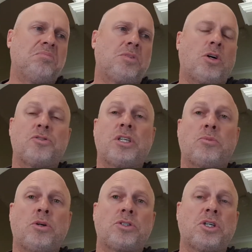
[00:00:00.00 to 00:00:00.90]
concept
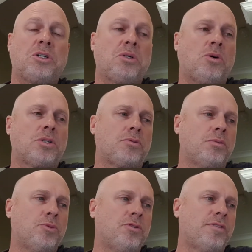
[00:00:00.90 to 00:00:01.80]
watch, OnlyWatch with
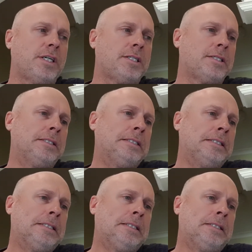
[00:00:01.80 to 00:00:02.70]
moon phase.
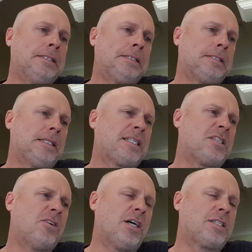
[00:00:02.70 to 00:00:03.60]
That's
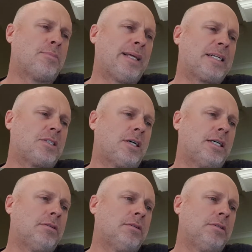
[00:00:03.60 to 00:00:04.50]
nice. It's a black
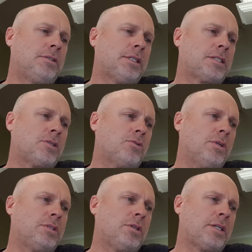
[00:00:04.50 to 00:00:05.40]
dial.
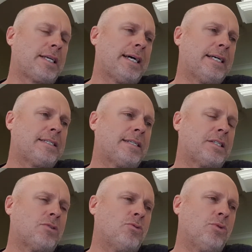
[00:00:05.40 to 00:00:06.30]
It's a nice case.
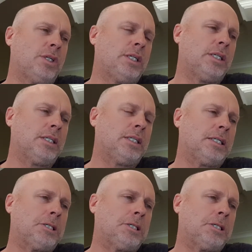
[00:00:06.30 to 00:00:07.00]
Doesn't really.